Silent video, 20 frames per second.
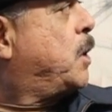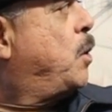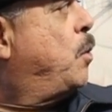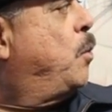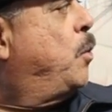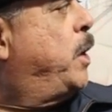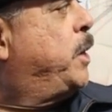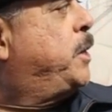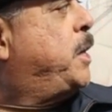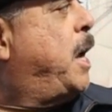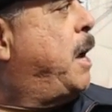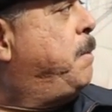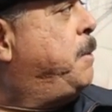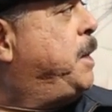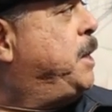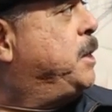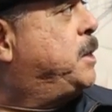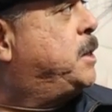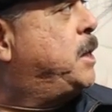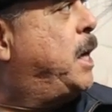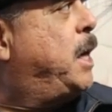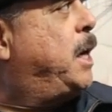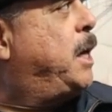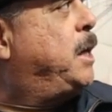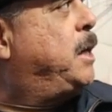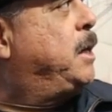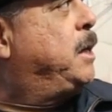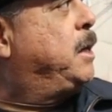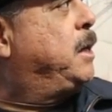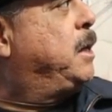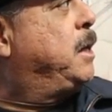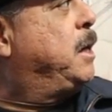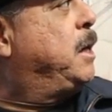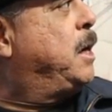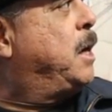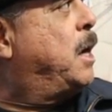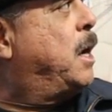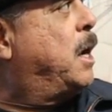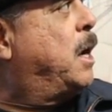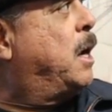with that being said,
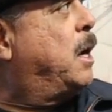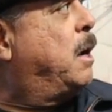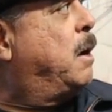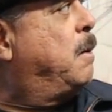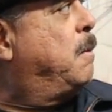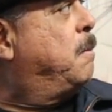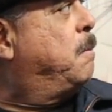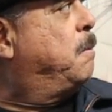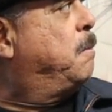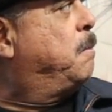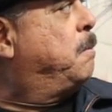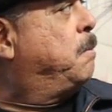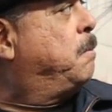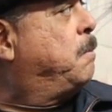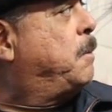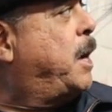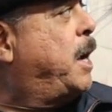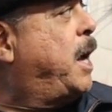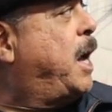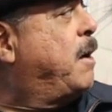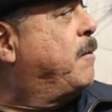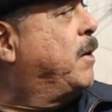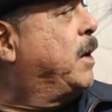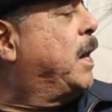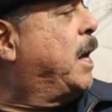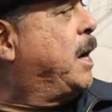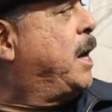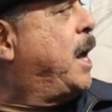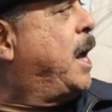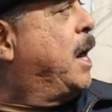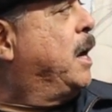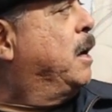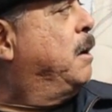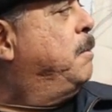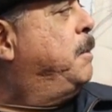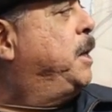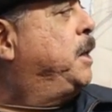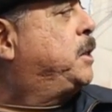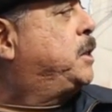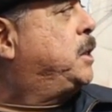I have a lot of
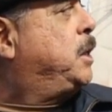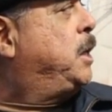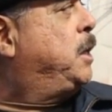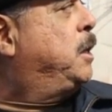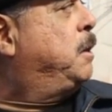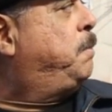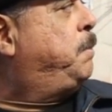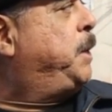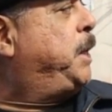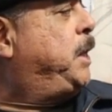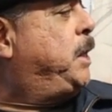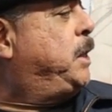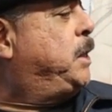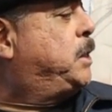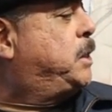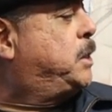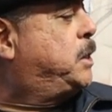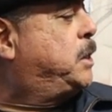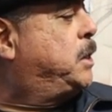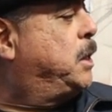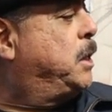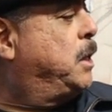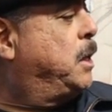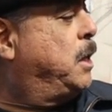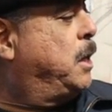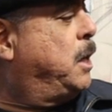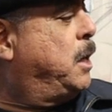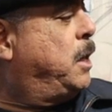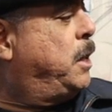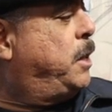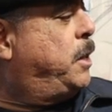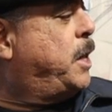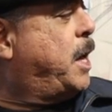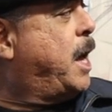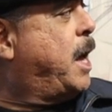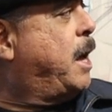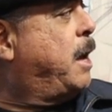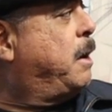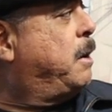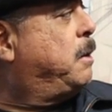elements in the piece
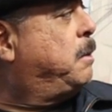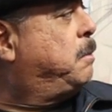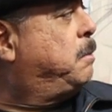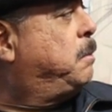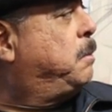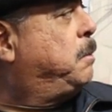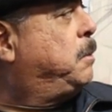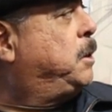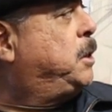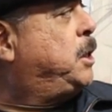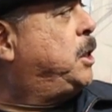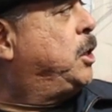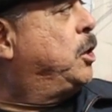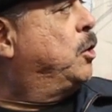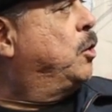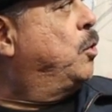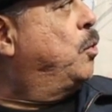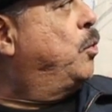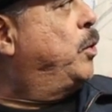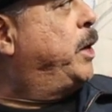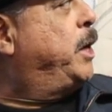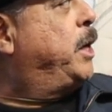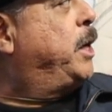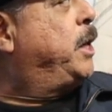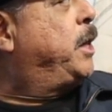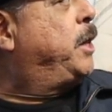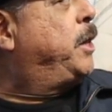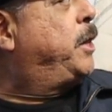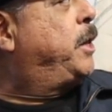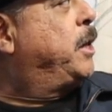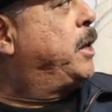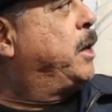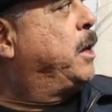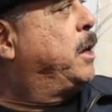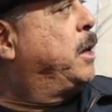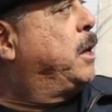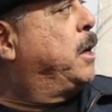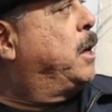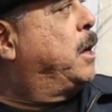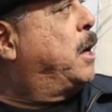that deal with
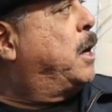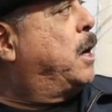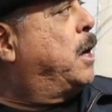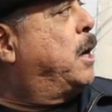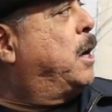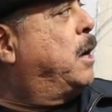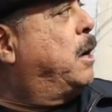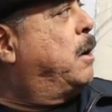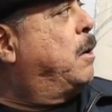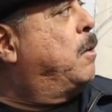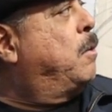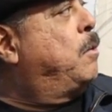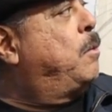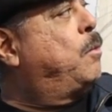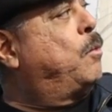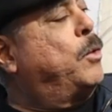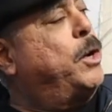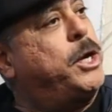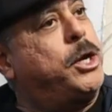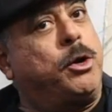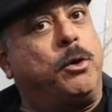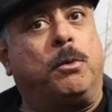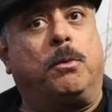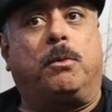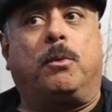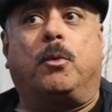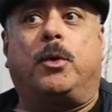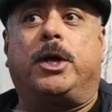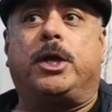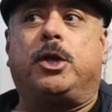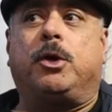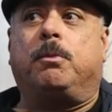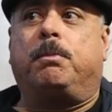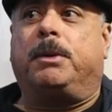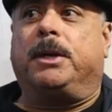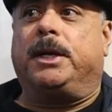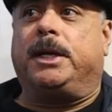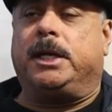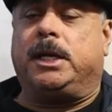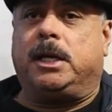what you
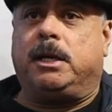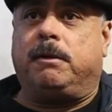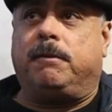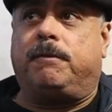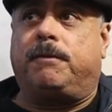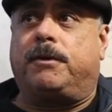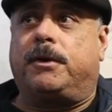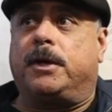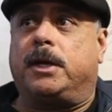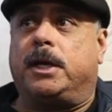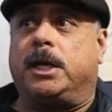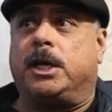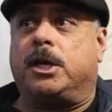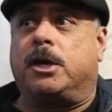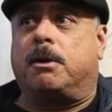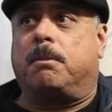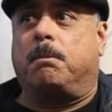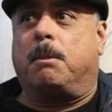believe in your